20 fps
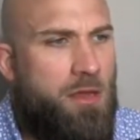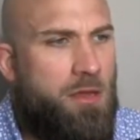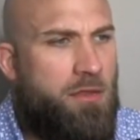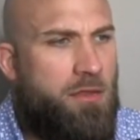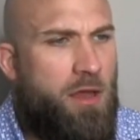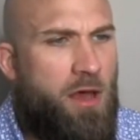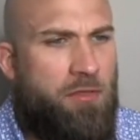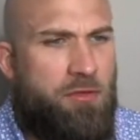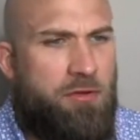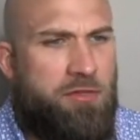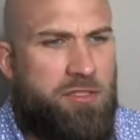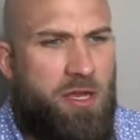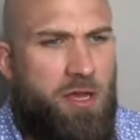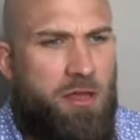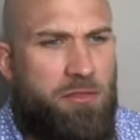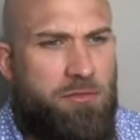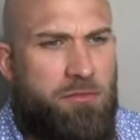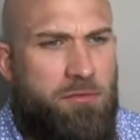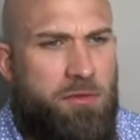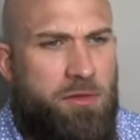The authors
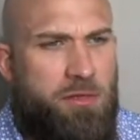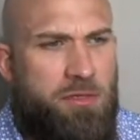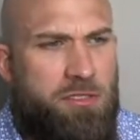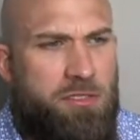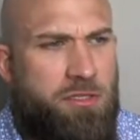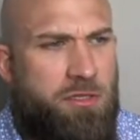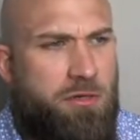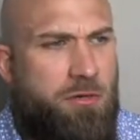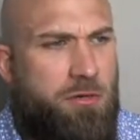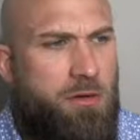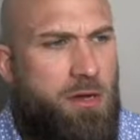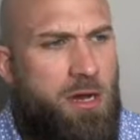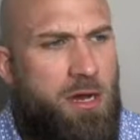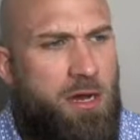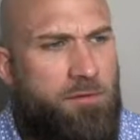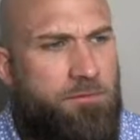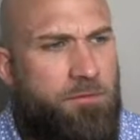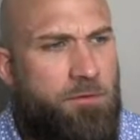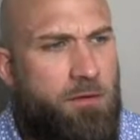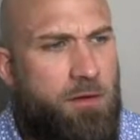also
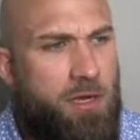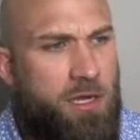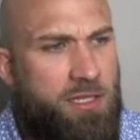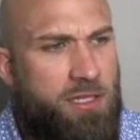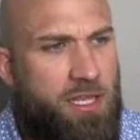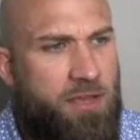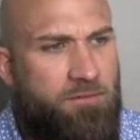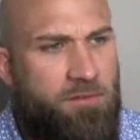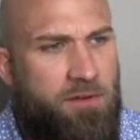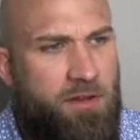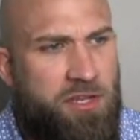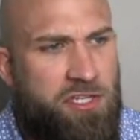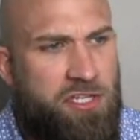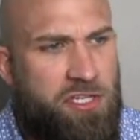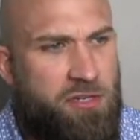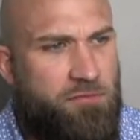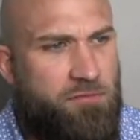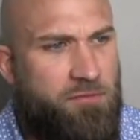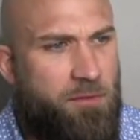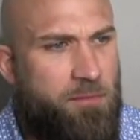offer a
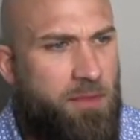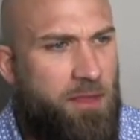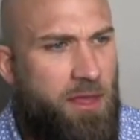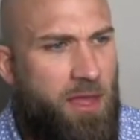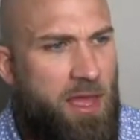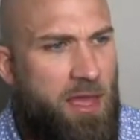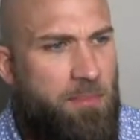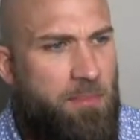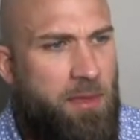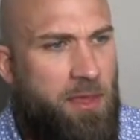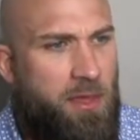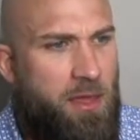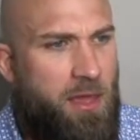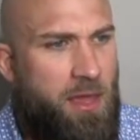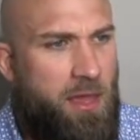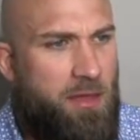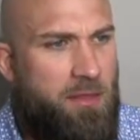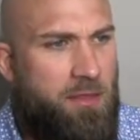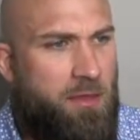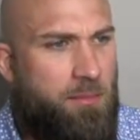definition from the
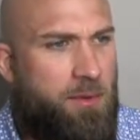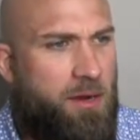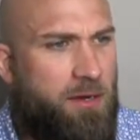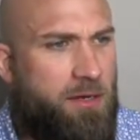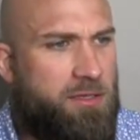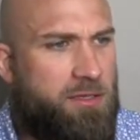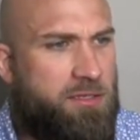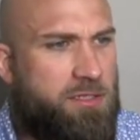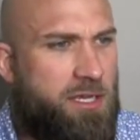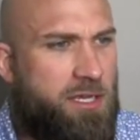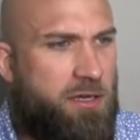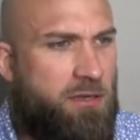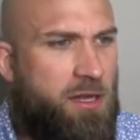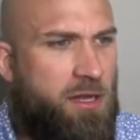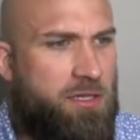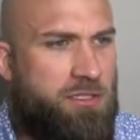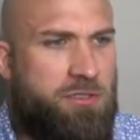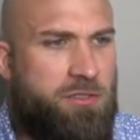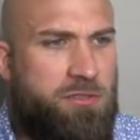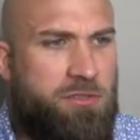APA, the American
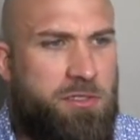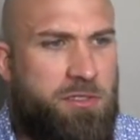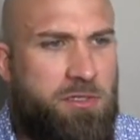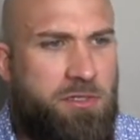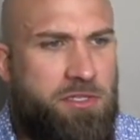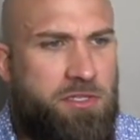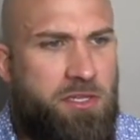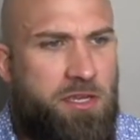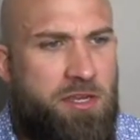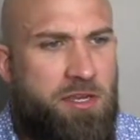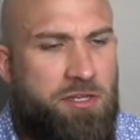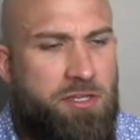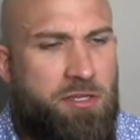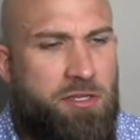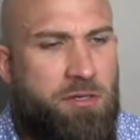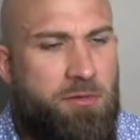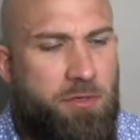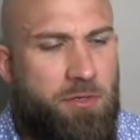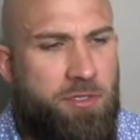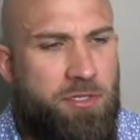Psychological
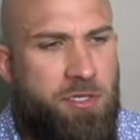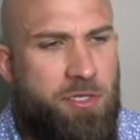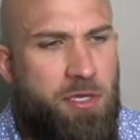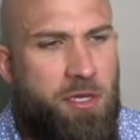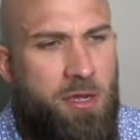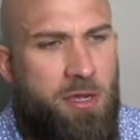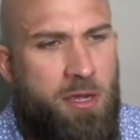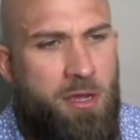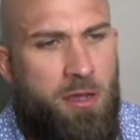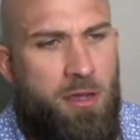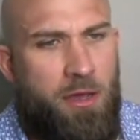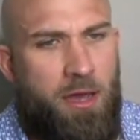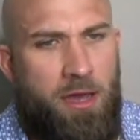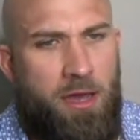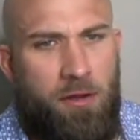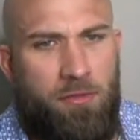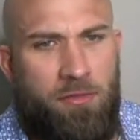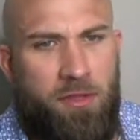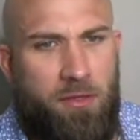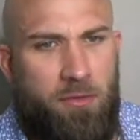Association, which I
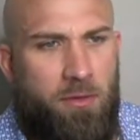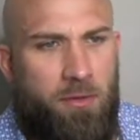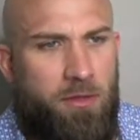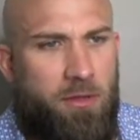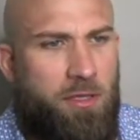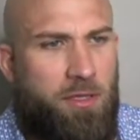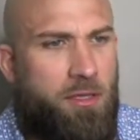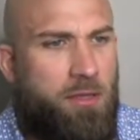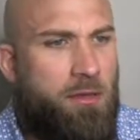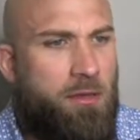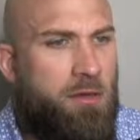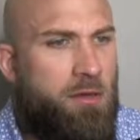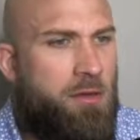don't think really,